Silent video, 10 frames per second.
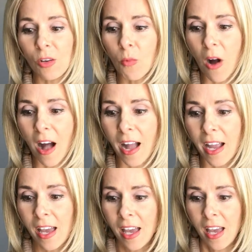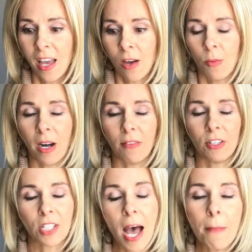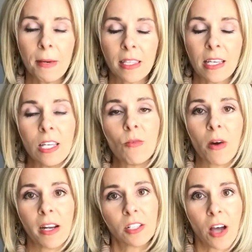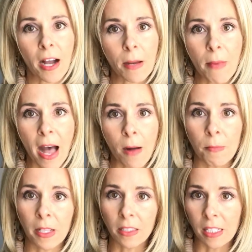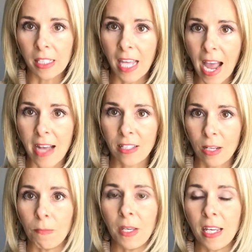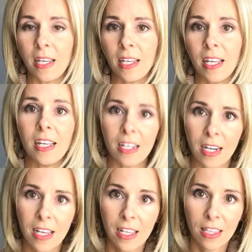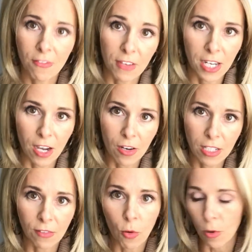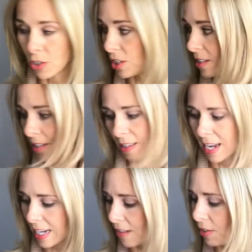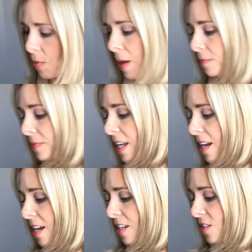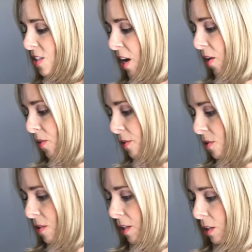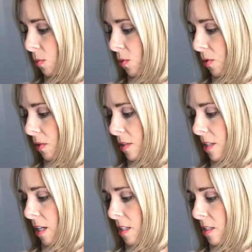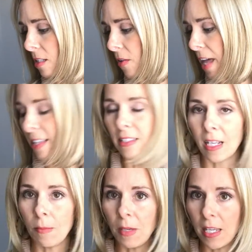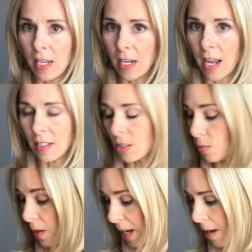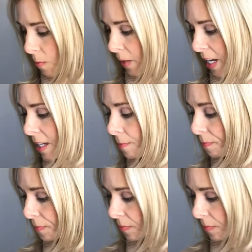you want whatever topic that you want to talk about, but Lily has to be in the video because of course she's in like everyone. So those are the only rules and so that's going to be next week